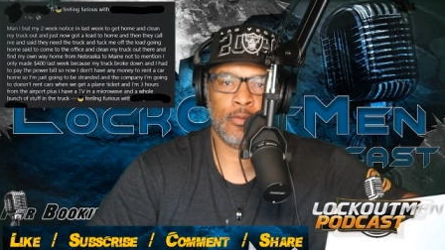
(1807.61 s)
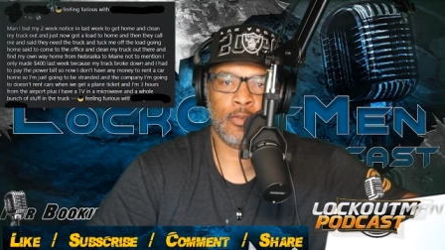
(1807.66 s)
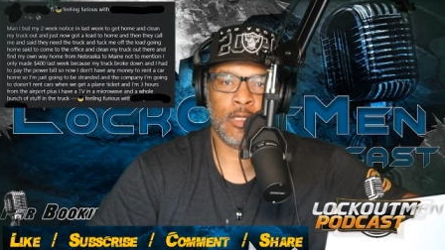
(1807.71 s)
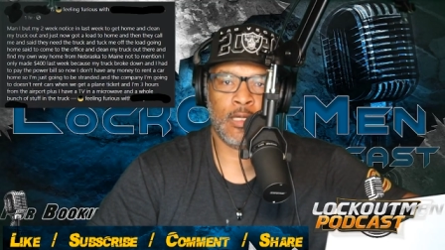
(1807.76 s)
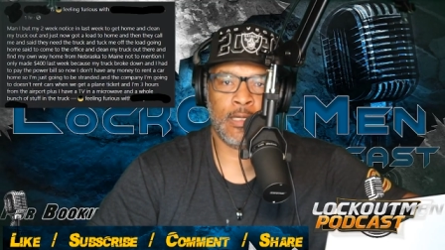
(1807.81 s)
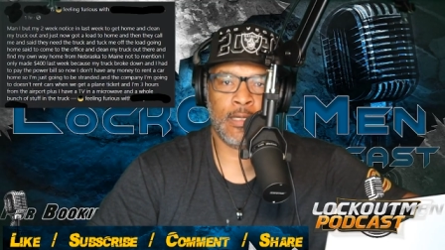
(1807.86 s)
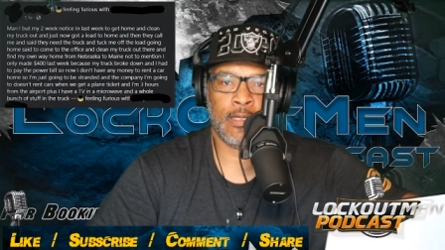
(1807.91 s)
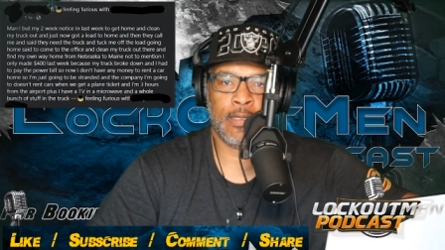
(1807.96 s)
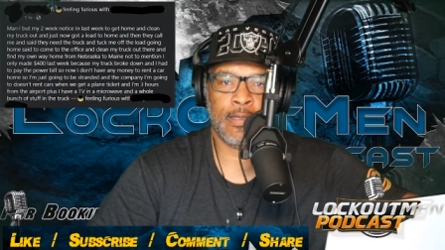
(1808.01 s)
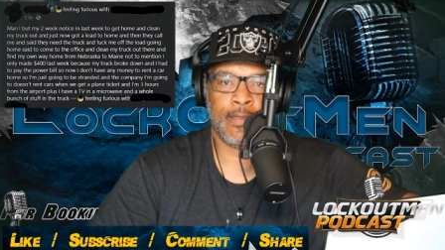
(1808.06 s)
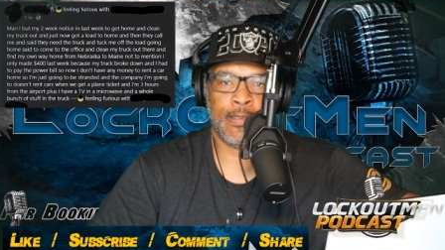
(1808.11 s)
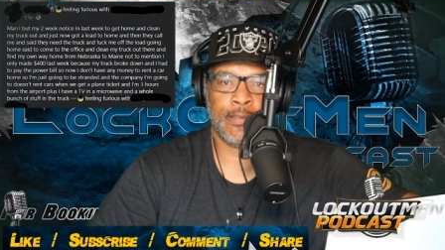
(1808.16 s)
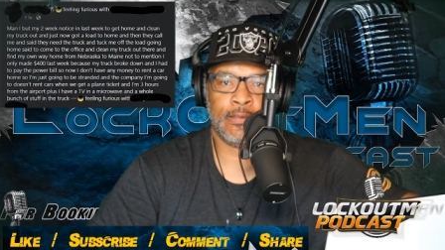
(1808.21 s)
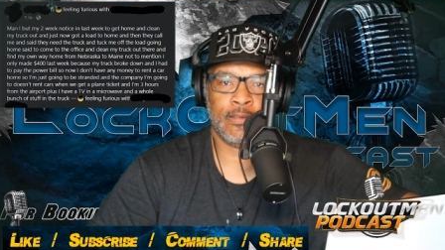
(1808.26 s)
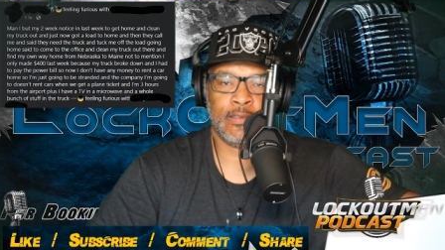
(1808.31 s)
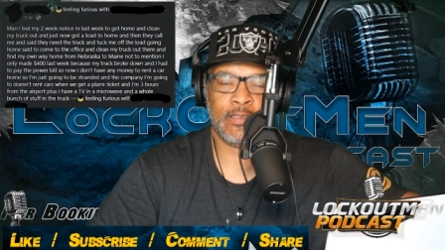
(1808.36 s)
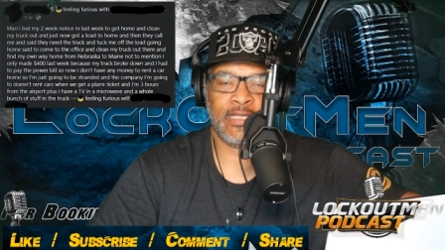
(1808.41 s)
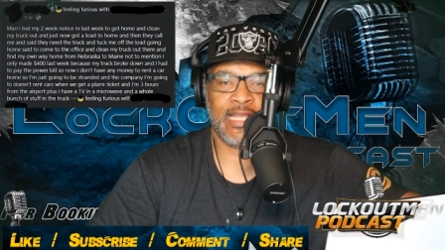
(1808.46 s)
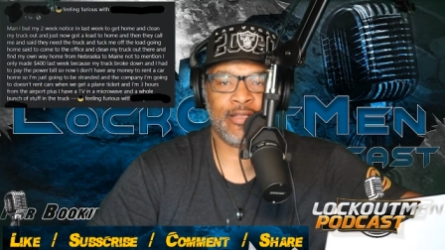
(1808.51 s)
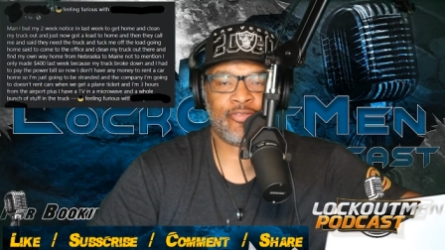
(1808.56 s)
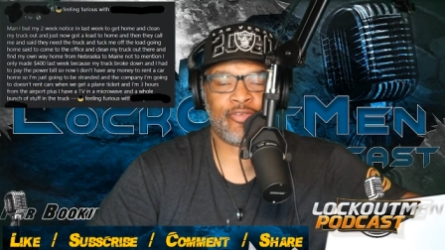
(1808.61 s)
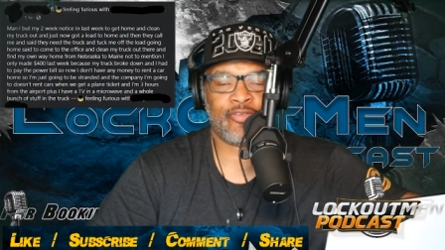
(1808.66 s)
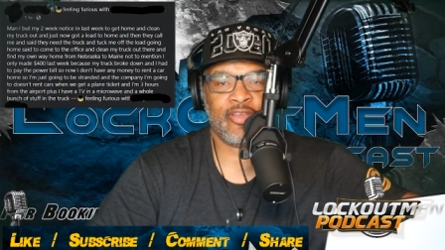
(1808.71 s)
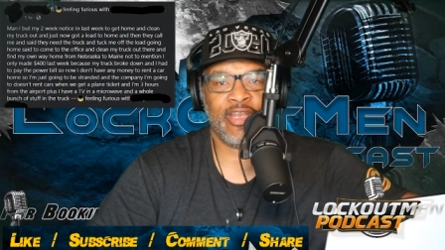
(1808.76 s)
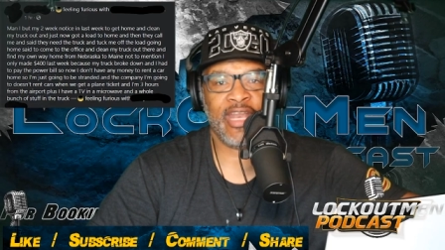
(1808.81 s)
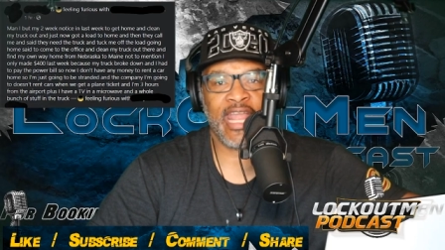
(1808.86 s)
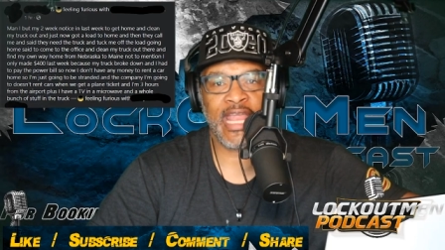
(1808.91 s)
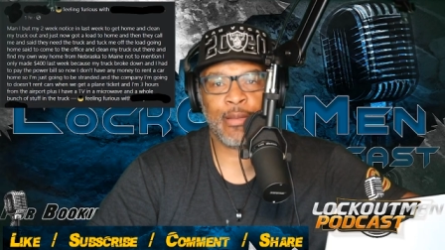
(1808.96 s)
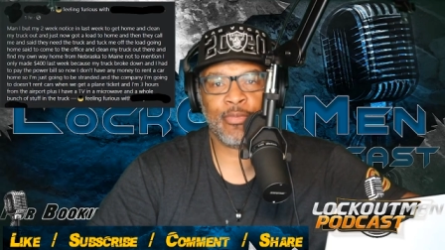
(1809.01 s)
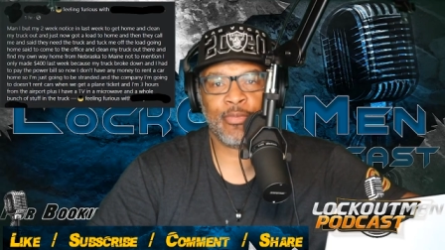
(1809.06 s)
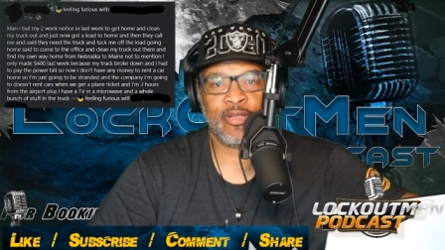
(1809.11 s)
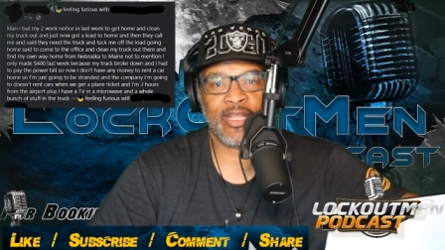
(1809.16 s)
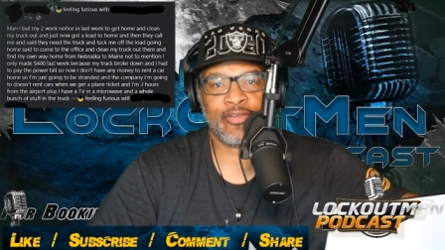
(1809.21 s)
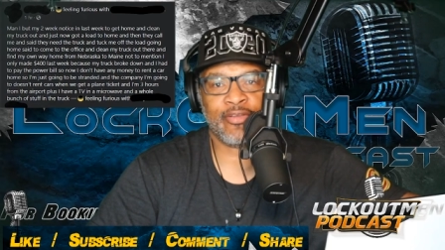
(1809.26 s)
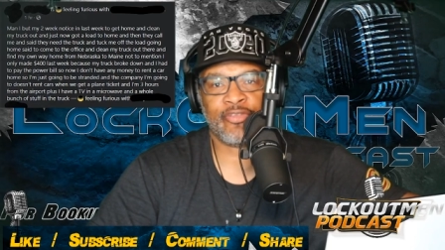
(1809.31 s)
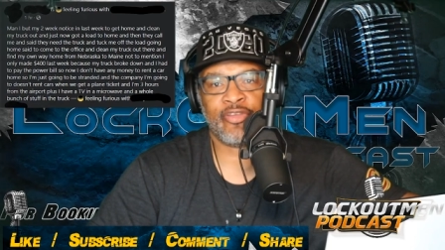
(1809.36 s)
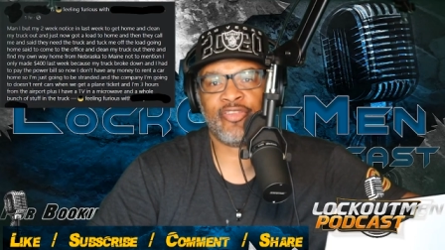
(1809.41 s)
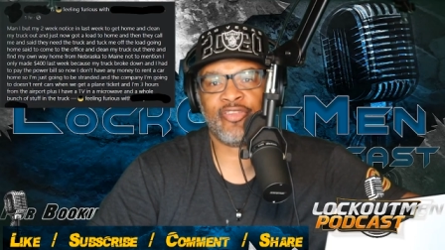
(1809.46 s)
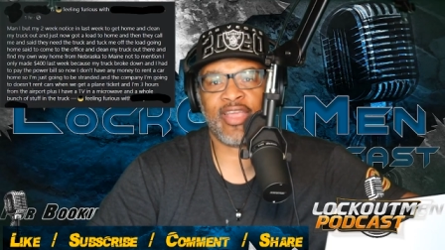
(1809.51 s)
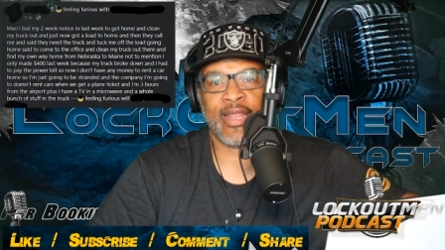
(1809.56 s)
Uh, that's the name.
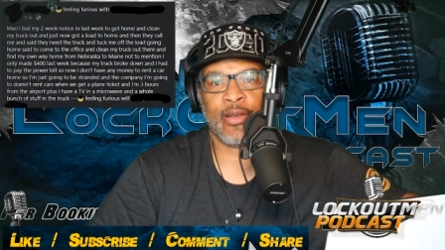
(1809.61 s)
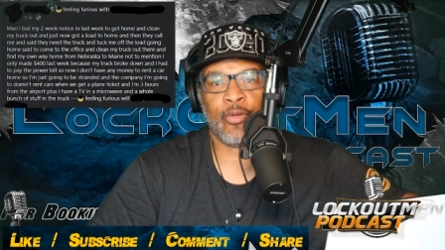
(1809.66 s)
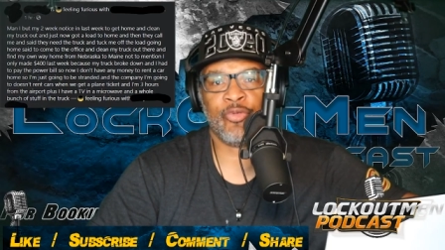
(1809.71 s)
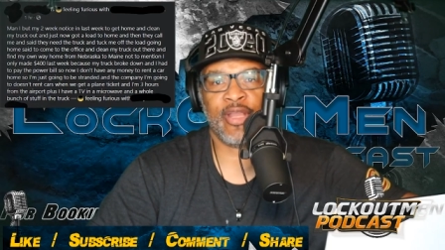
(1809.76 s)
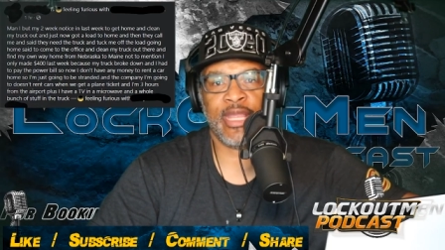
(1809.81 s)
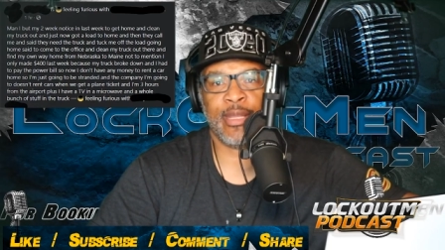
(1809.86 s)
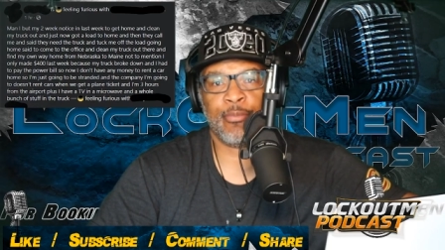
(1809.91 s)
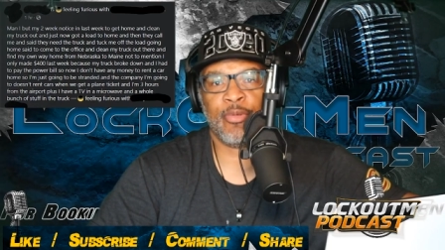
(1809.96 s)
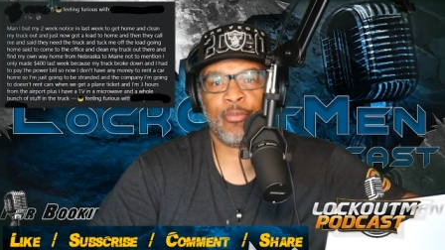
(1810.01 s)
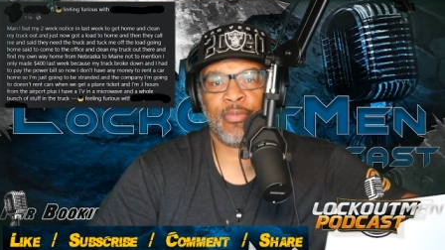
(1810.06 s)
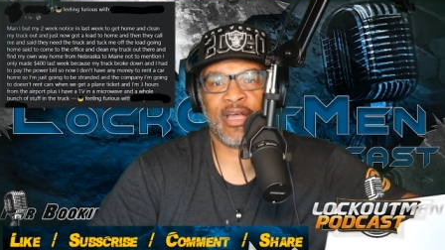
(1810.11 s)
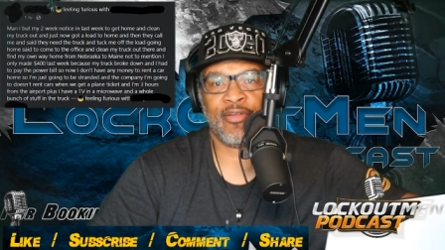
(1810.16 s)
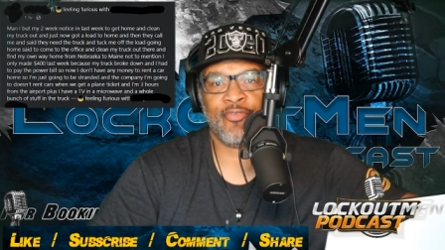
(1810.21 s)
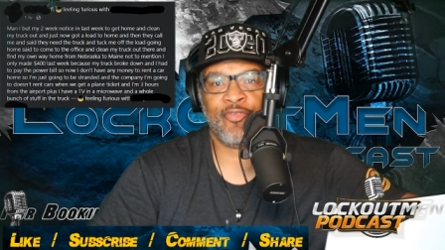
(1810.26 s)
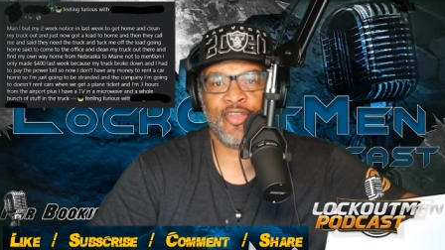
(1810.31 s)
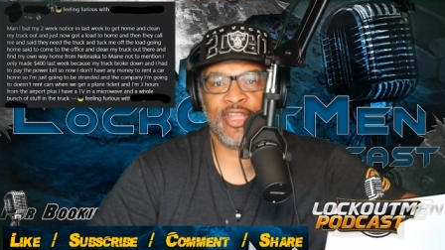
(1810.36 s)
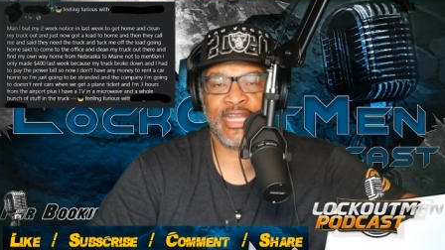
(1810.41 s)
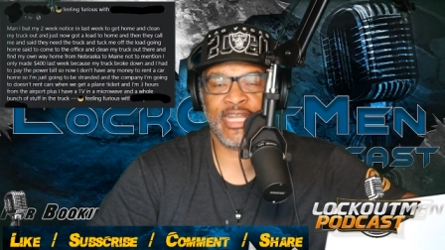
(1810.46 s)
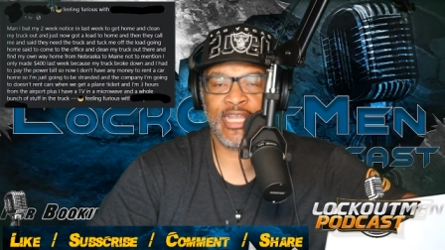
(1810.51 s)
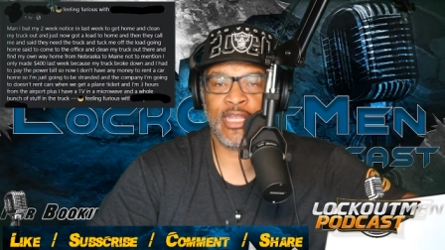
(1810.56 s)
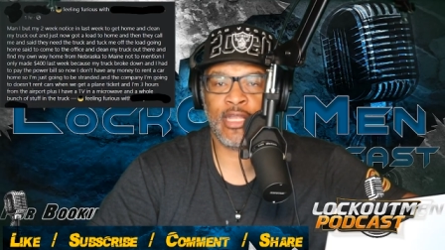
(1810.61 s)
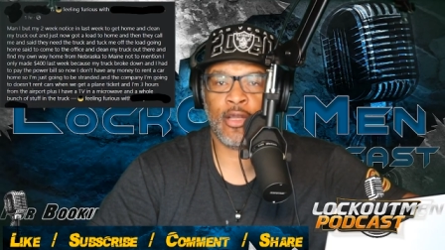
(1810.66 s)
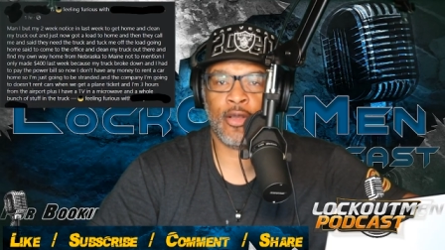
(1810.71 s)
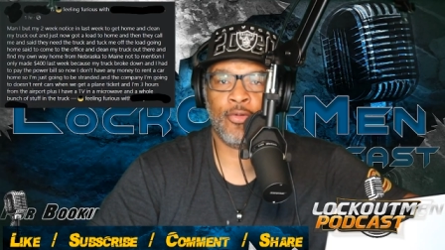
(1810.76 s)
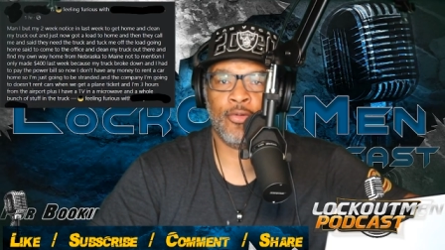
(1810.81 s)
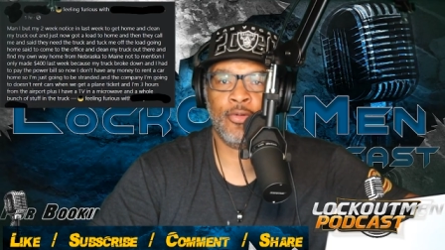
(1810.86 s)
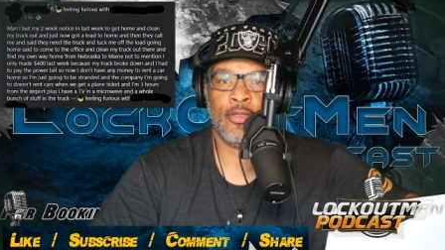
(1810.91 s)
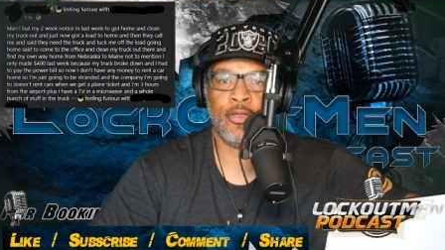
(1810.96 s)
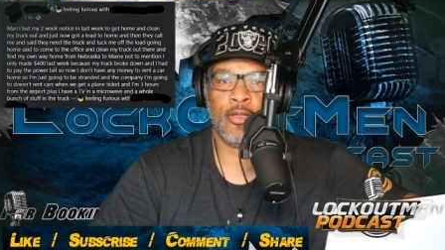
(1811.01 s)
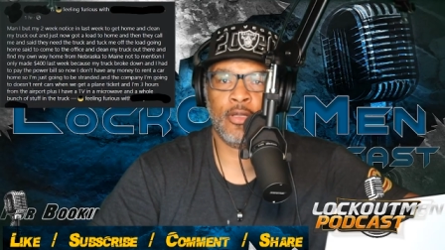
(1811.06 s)
That's the title name of my video